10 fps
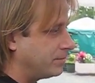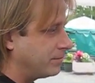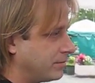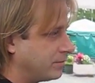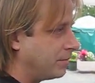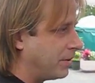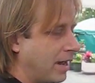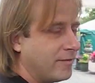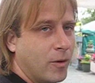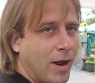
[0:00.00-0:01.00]
The people
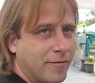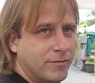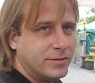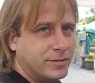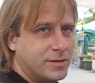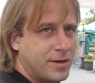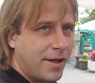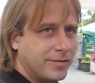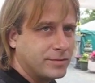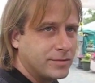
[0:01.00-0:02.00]
who are doing
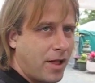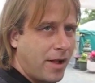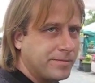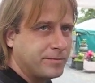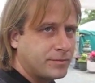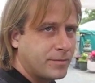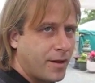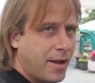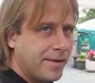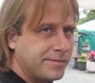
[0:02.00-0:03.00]
this job but are doing
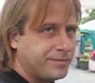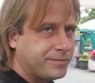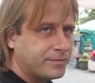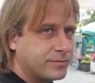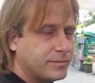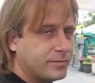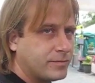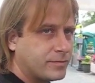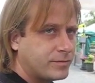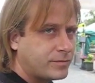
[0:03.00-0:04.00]
it like the
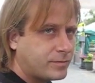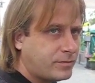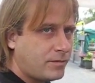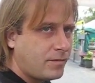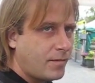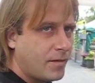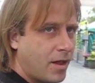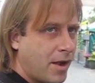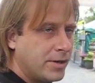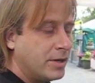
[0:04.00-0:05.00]
standard or traditional
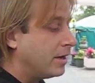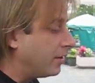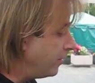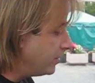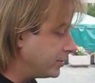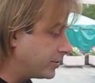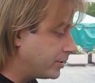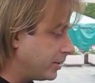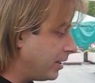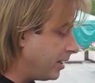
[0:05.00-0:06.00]
Video Village
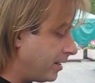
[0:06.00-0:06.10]
person is,